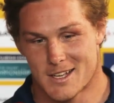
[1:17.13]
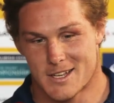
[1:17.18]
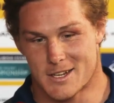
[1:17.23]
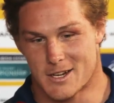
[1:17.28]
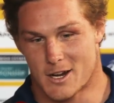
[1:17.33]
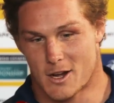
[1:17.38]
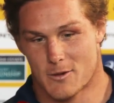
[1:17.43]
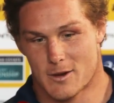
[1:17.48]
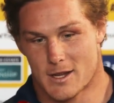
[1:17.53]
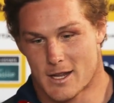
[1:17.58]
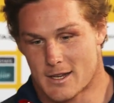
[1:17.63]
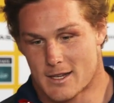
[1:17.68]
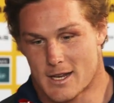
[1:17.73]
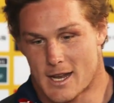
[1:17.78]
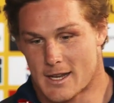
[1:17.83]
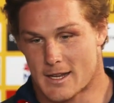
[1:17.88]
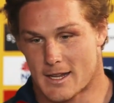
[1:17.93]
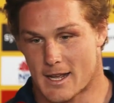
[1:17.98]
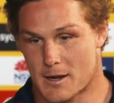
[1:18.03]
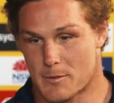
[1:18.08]

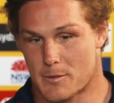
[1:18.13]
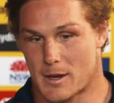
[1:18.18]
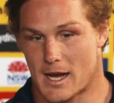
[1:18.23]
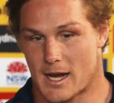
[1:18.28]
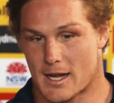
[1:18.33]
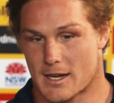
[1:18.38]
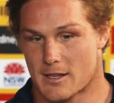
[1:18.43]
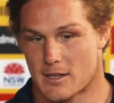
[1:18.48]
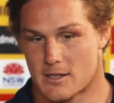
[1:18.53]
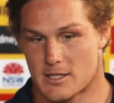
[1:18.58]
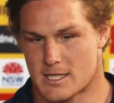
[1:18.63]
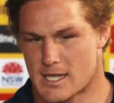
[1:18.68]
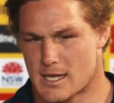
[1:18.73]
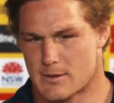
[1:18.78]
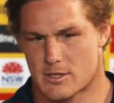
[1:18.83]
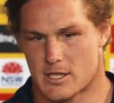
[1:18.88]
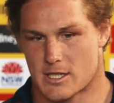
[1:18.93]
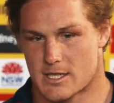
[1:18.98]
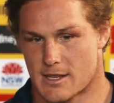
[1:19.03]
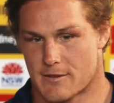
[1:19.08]
get a part of those
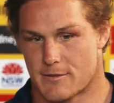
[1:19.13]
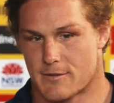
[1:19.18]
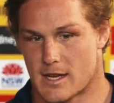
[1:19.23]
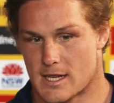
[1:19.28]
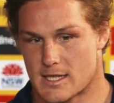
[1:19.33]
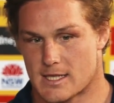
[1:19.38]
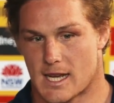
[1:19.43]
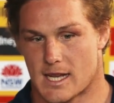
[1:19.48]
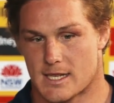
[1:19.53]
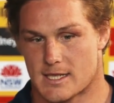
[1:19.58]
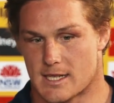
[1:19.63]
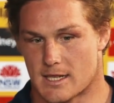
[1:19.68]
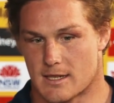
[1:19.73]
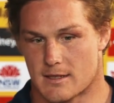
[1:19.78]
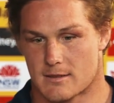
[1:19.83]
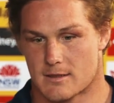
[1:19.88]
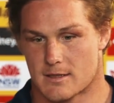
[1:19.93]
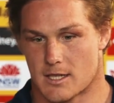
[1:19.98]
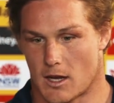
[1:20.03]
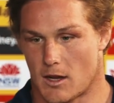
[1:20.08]
teams, because they're fantastic
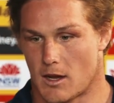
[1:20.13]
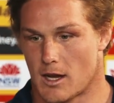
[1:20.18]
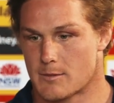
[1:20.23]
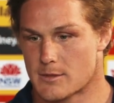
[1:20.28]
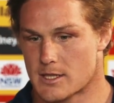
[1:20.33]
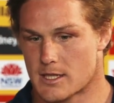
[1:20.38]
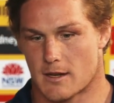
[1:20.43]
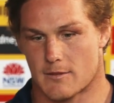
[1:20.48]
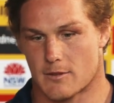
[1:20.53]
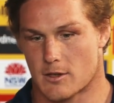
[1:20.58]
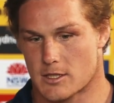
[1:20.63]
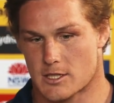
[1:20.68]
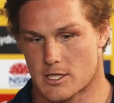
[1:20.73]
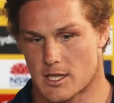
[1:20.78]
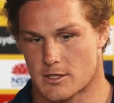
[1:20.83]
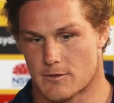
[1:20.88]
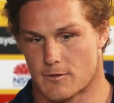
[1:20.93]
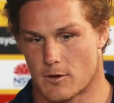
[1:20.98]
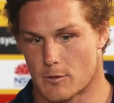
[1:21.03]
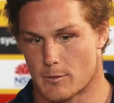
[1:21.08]
times, and I've got
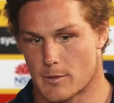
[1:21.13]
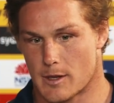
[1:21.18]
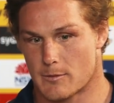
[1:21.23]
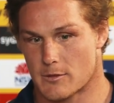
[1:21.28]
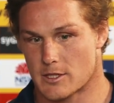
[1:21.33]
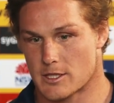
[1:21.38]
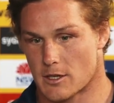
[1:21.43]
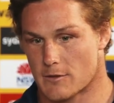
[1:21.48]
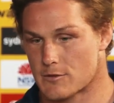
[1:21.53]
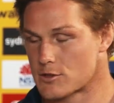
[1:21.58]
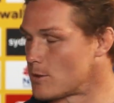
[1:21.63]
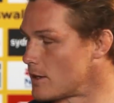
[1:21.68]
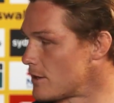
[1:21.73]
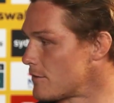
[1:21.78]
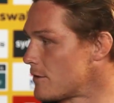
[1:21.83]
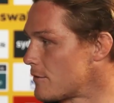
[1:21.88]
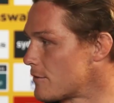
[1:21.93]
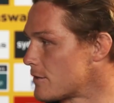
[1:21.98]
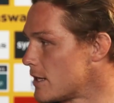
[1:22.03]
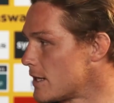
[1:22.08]
such fond memories of
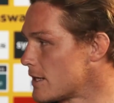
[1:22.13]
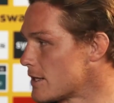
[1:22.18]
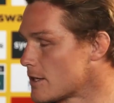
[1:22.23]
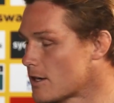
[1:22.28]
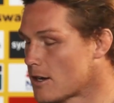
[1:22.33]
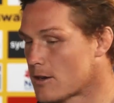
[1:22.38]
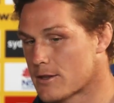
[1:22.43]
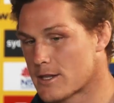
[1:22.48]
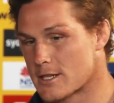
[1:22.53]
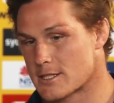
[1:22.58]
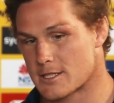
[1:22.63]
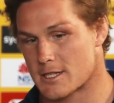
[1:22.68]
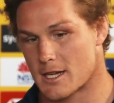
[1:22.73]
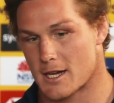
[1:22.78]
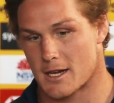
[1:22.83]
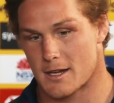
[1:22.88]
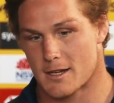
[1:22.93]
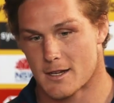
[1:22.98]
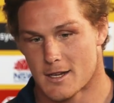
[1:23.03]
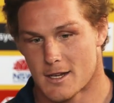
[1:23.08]

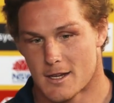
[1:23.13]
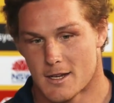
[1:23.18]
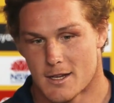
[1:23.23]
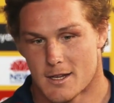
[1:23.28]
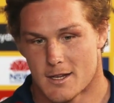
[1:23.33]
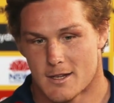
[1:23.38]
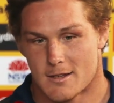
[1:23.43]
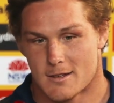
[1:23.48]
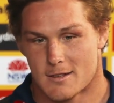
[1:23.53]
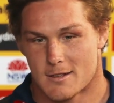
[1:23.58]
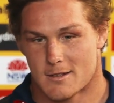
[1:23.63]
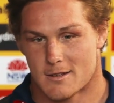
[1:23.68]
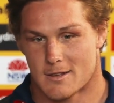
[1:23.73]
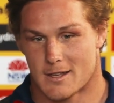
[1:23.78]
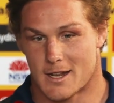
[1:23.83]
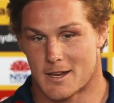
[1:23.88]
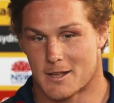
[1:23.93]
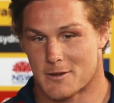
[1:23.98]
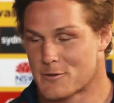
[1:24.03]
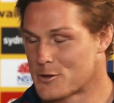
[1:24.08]
2015,
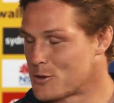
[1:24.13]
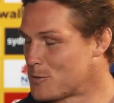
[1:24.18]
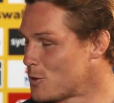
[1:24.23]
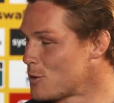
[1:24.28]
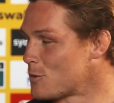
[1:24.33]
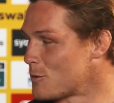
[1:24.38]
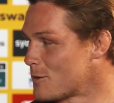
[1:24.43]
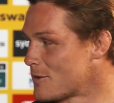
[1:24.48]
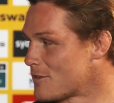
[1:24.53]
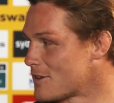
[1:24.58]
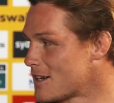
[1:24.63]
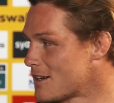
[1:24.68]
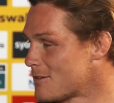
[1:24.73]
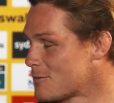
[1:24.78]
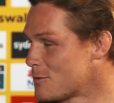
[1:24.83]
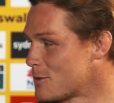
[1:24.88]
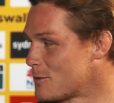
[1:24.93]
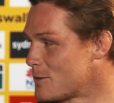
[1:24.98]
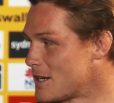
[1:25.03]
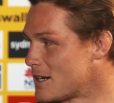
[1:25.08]
getting a few more
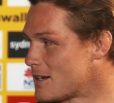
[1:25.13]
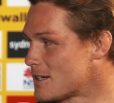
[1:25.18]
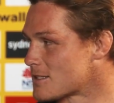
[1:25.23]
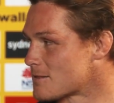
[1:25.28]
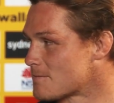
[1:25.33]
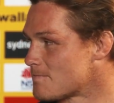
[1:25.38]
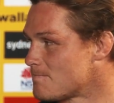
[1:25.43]
would be nice.